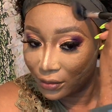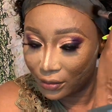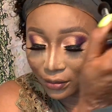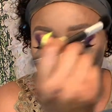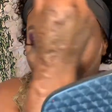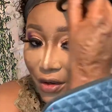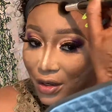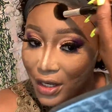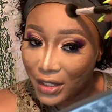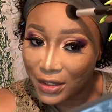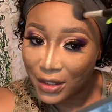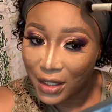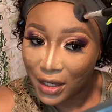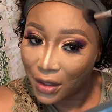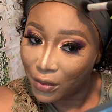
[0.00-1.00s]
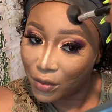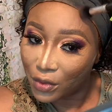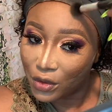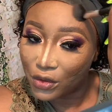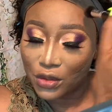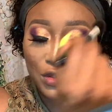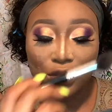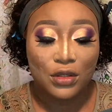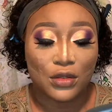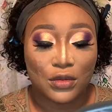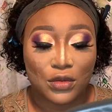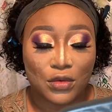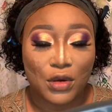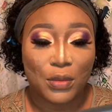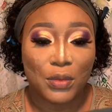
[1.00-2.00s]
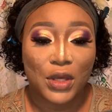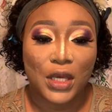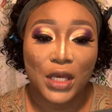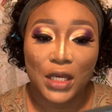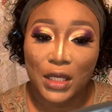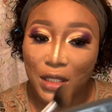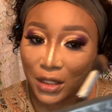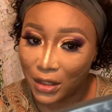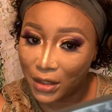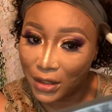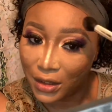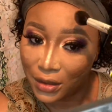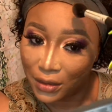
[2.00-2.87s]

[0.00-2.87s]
areas that I want to appear hidden.